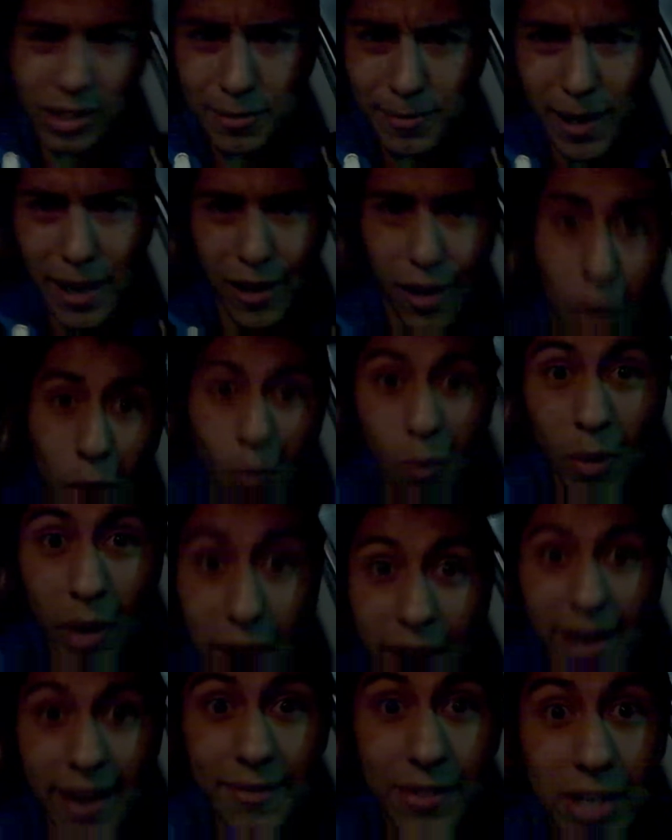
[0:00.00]
really matter.
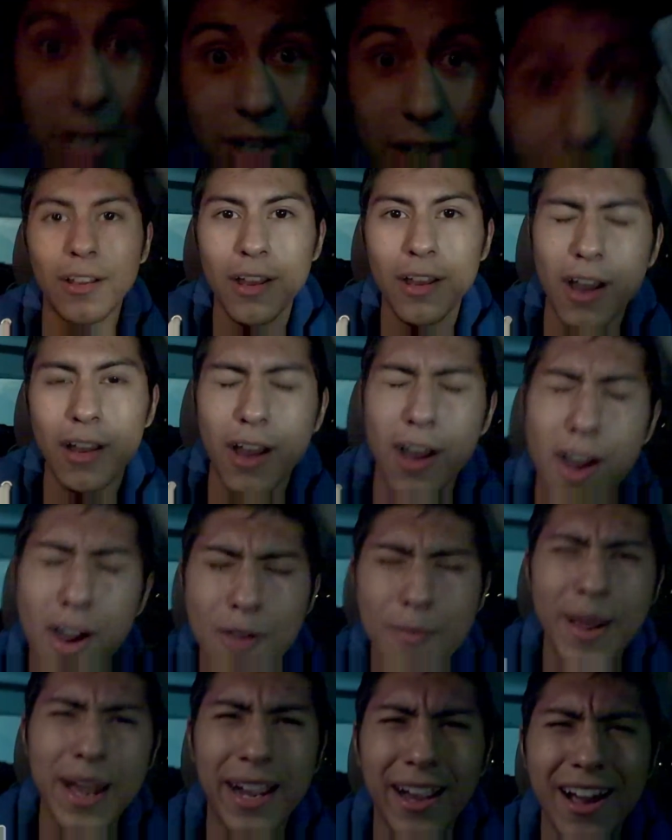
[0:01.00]
Whatever!
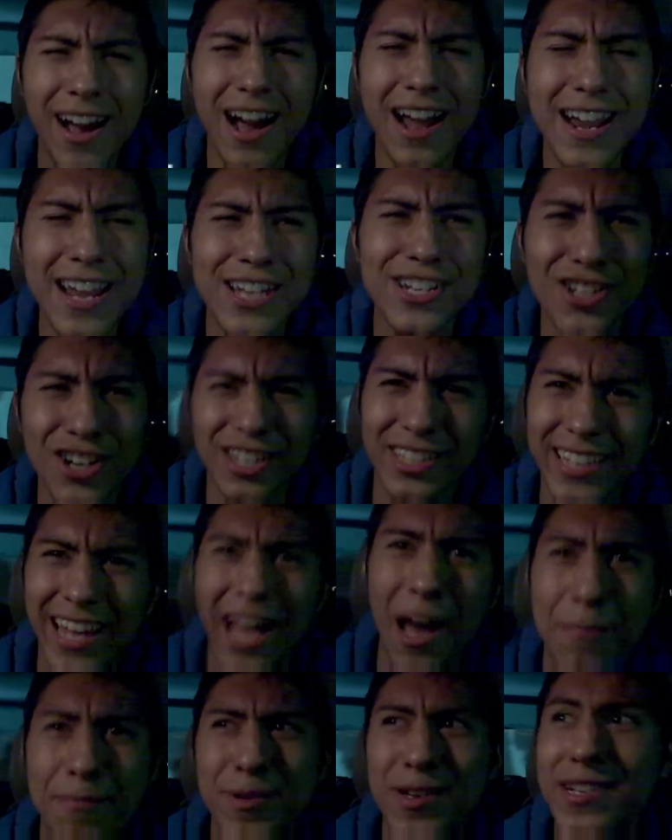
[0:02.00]
Oh my god, it just
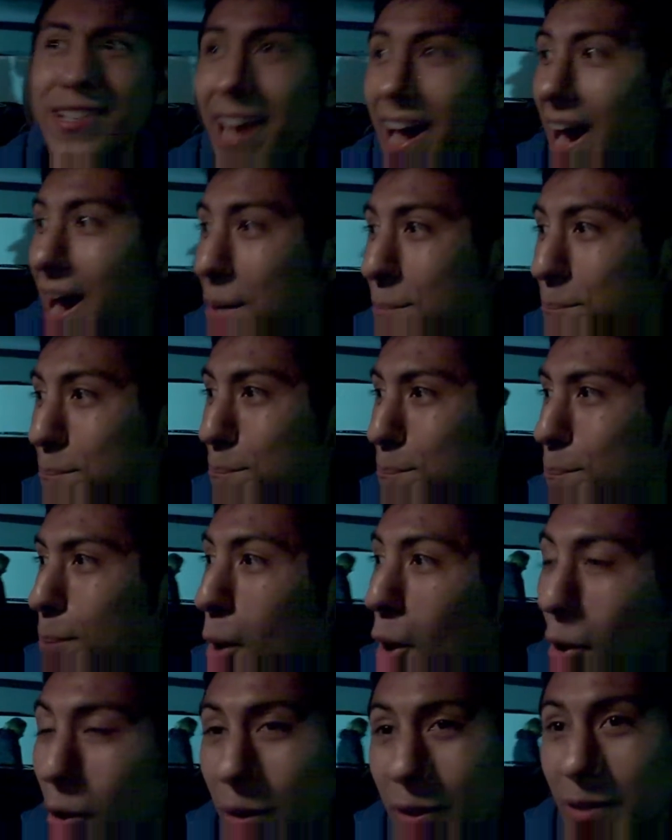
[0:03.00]
happened! I
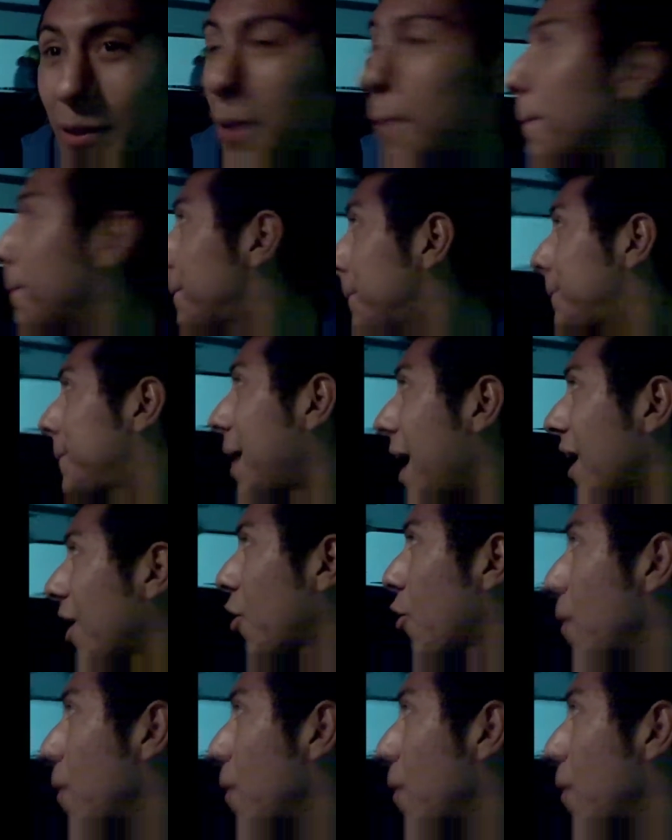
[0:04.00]
parked back